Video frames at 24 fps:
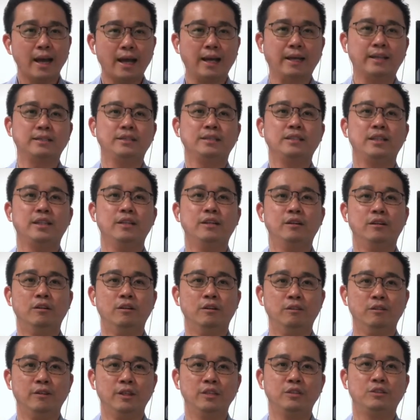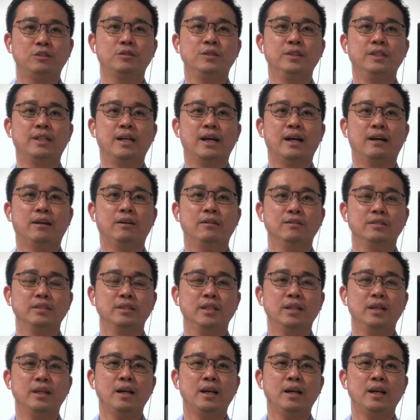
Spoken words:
exhale over 3 counts.